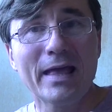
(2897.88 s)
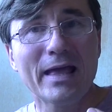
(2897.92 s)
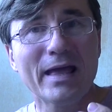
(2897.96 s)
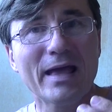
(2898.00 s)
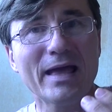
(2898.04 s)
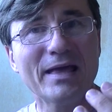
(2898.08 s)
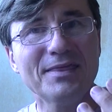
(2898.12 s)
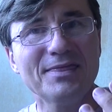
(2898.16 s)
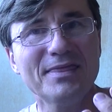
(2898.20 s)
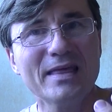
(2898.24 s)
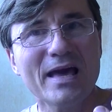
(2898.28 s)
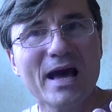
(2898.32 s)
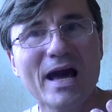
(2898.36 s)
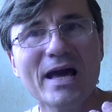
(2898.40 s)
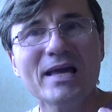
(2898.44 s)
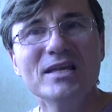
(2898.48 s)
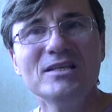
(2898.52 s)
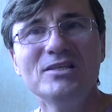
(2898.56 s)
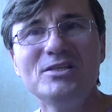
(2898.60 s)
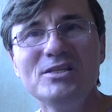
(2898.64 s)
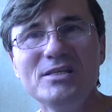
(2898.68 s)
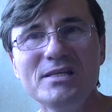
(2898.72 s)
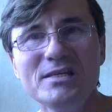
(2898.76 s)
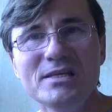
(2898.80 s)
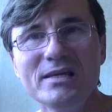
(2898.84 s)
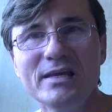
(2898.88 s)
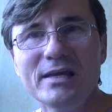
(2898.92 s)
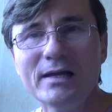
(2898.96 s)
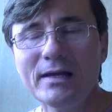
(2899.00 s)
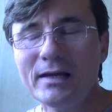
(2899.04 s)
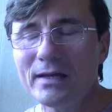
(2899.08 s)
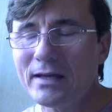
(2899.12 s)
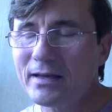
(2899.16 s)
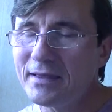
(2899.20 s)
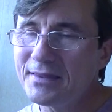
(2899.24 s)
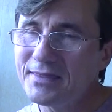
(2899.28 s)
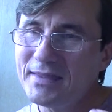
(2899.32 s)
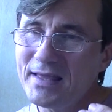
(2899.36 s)
and the idea
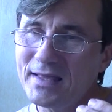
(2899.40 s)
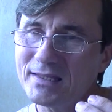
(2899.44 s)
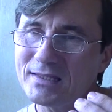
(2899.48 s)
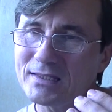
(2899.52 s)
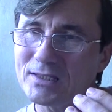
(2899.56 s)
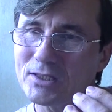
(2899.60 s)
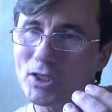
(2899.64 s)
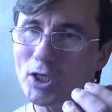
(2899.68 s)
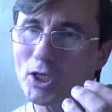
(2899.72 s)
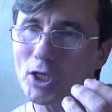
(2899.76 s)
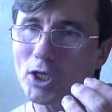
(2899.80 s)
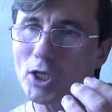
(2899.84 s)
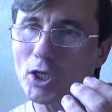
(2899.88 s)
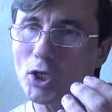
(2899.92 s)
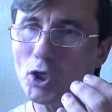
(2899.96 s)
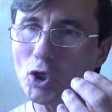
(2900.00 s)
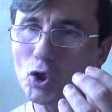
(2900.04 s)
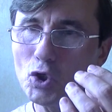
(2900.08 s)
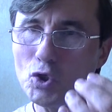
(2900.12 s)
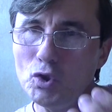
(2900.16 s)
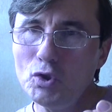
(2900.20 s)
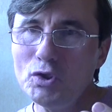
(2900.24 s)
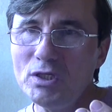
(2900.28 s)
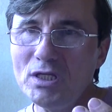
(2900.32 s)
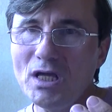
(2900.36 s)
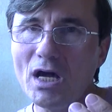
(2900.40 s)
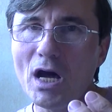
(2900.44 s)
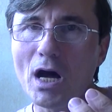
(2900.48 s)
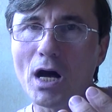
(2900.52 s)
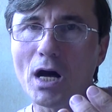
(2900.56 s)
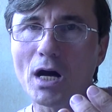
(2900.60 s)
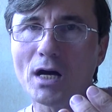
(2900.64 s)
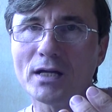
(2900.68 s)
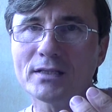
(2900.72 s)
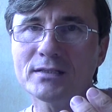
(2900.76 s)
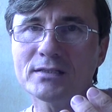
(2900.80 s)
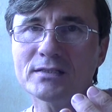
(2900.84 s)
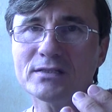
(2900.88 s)
that good
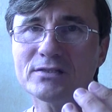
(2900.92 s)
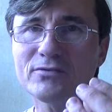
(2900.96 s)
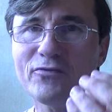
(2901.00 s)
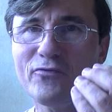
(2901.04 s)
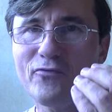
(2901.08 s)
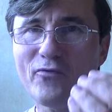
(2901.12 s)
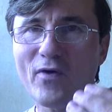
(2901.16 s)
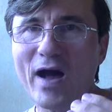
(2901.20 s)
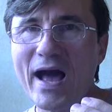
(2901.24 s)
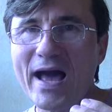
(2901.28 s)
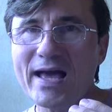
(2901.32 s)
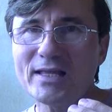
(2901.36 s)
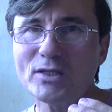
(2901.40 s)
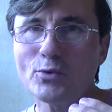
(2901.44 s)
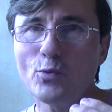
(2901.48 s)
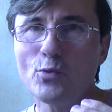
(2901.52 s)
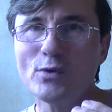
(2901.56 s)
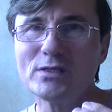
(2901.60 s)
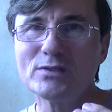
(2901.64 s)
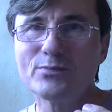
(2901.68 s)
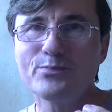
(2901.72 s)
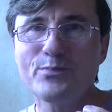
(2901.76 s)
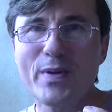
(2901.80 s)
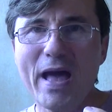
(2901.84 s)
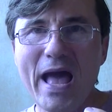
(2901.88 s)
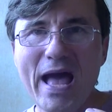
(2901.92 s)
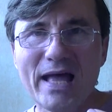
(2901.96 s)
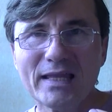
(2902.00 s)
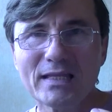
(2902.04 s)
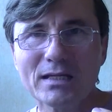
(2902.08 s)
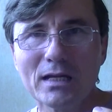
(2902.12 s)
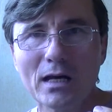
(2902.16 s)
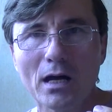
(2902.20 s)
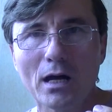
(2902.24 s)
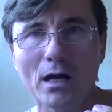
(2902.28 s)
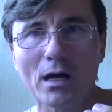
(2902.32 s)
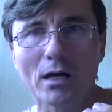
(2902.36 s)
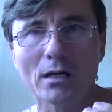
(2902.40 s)
gods fight with bad
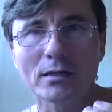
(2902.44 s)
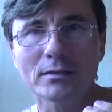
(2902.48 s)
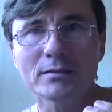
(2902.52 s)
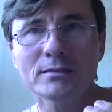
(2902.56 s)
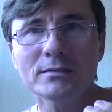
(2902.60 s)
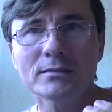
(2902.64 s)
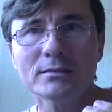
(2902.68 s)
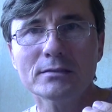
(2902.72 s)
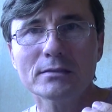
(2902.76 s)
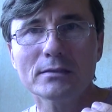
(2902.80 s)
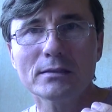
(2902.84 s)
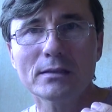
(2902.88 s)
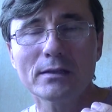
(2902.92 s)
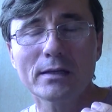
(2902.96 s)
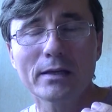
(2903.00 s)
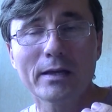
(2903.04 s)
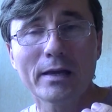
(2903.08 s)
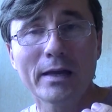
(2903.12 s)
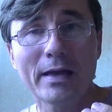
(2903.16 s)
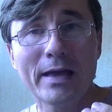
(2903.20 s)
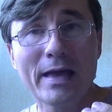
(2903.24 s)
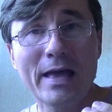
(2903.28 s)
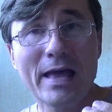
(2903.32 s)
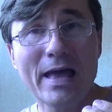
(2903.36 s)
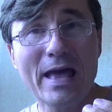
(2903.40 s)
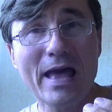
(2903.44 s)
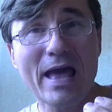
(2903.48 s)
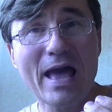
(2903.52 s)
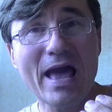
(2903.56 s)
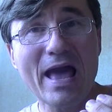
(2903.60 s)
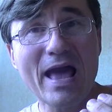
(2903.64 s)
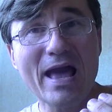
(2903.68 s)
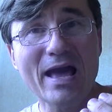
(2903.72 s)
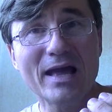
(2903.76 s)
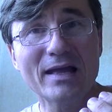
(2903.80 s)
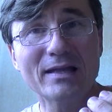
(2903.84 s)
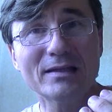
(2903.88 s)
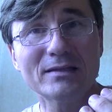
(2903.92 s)
gods,
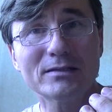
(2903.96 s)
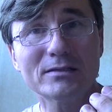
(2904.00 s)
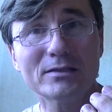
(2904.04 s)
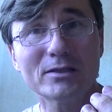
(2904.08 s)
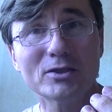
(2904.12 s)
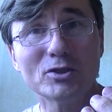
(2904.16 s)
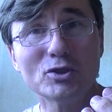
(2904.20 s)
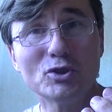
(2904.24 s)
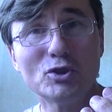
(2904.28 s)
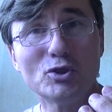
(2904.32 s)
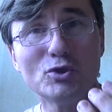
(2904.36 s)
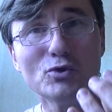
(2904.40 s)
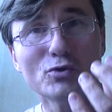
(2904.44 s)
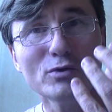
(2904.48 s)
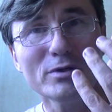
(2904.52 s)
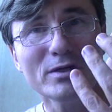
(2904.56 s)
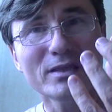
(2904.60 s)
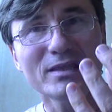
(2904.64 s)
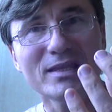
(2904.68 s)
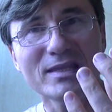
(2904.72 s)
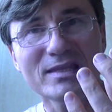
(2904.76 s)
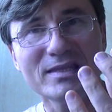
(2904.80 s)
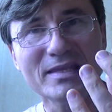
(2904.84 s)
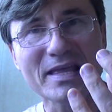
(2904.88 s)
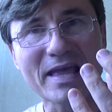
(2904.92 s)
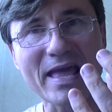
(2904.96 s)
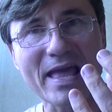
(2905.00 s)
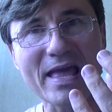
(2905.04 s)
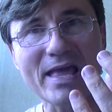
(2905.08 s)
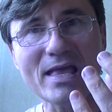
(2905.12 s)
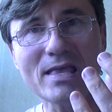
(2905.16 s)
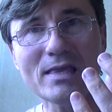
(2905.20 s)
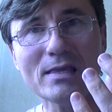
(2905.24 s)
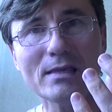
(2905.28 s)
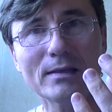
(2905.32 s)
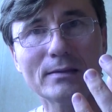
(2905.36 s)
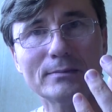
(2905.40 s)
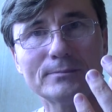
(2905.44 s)
and during the
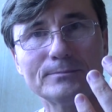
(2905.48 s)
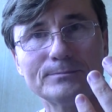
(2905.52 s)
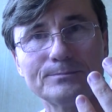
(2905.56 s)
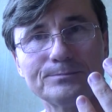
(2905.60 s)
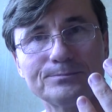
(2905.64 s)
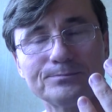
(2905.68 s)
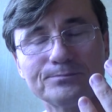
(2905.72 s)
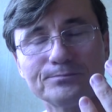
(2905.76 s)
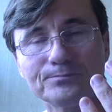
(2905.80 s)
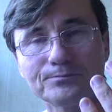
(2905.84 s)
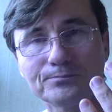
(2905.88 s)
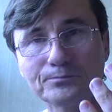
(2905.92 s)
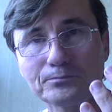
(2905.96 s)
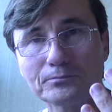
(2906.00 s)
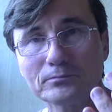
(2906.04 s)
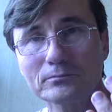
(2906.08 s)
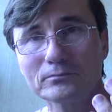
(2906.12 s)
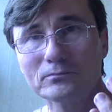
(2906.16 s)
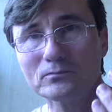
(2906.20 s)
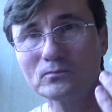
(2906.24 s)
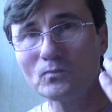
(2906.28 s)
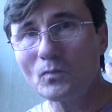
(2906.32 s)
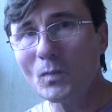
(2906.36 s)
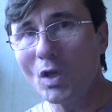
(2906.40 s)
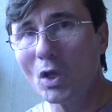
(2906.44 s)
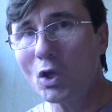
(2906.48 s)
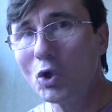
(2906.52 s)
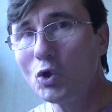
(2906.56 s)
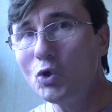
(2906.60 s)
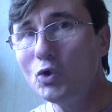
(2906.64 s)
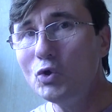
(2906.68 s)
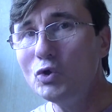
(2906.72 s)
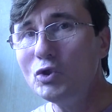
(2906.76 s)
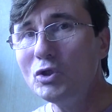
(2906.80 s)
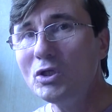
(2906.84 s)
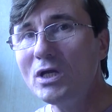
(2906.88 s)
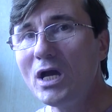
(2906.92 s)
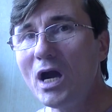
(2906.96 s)
day
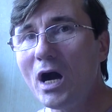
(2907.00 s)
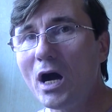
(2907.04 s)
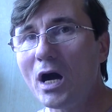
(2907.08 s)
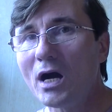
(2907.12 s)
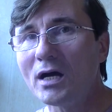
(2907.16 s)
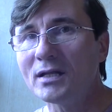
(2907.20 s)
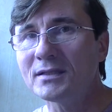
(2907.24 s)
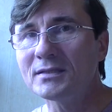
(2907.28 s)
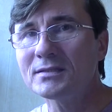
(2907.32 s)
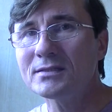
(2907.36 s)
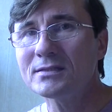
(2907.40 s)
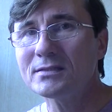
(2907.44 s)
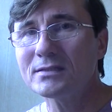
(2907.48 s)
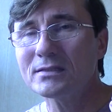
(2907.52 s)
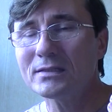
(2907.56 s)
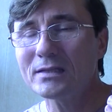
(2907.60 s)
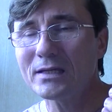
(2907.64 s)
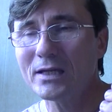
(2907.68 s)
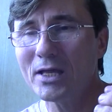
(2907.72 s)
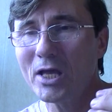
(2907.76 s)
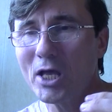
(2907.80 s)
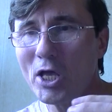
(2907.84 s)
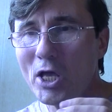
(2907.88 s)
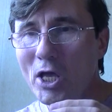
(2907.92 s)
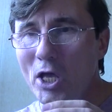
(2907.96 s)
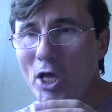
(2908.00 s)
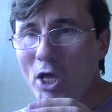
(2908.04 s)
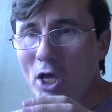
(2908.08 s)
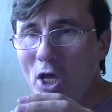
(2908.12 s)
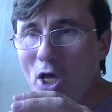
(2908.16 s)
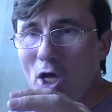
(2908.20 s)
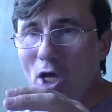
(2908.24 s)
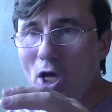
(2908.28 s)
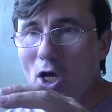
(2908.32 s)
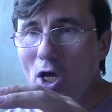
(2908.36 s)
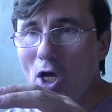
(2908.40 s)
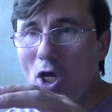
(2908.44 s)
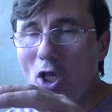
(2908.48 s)
good gods
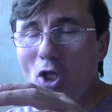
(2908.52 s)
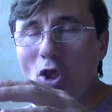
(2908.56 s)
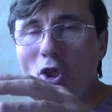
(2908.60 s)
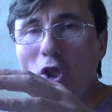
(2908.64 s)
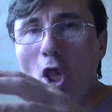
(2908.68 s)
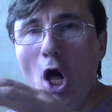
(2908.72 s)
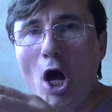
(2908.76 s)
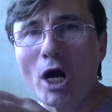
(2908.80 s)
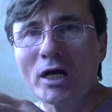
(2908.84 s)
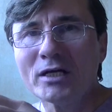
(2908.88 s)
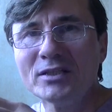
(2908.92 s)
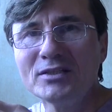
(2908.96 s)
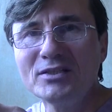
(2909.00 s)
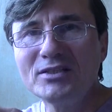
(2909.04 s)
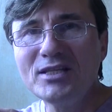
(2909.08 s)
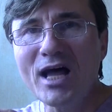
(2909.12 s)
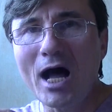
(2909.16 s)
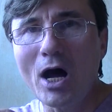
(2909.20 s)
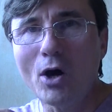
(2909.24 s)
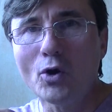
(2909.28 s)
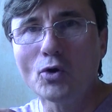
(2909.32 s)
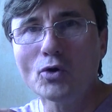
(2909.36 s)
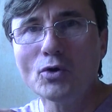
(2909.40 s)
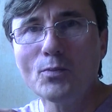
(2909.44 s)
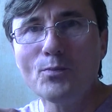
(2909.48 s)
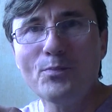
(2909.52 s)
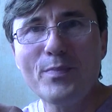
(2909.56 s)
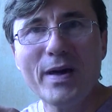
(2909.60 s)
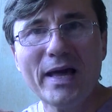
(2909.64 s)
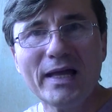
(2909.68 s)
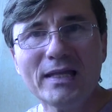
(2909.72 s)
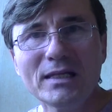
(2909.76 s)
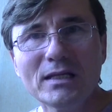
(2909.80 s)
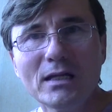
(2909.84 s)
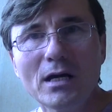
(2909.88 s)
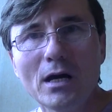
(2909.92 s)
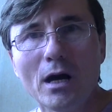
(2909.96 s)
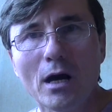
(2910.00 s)
lock down
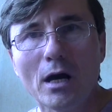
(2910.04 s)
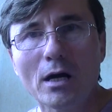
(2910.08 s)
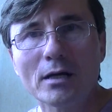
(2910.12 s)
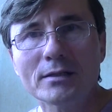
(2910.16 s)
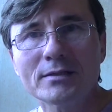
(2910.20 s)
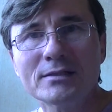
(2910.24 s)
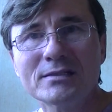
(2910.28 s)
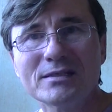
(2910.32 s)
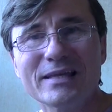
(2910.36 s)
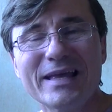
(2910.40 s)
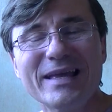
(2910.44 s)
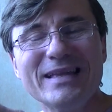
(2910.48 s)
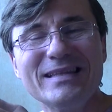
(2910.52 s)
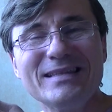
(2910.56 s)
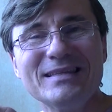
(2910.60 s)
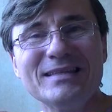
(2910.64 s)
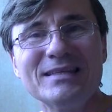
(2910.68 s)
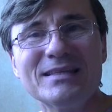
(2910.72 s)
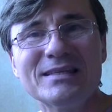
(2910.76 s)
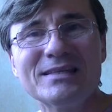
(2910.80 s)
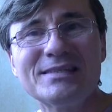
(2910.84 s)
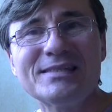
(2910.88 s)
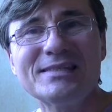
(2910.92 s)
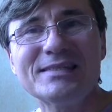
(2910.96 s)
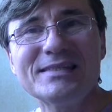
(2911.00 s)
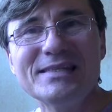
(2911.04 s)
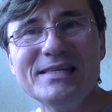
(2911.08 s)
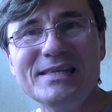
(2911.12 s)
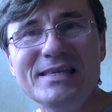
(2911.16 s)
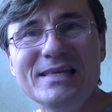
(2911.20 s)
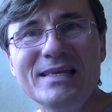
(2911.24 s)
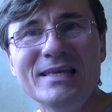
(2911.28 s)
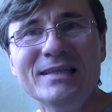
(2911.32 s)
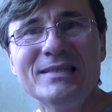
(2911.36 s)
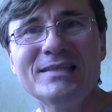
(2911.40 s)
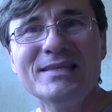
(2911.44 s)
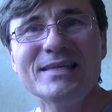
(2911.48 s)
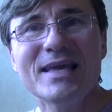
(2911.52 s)
bad gods in
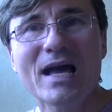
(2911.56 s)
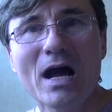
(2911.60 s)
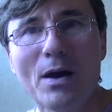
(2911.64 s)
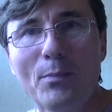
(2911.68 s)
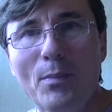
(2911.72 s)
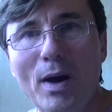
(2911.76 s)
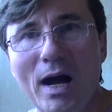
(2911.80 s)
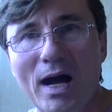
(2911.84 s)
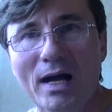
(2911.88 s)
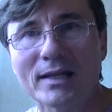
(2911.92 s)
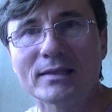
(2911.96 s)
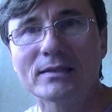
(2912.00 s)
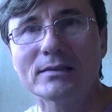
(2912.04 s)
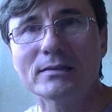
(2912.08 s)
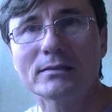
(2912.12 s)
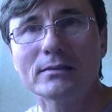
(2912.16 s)
sea Tiamat,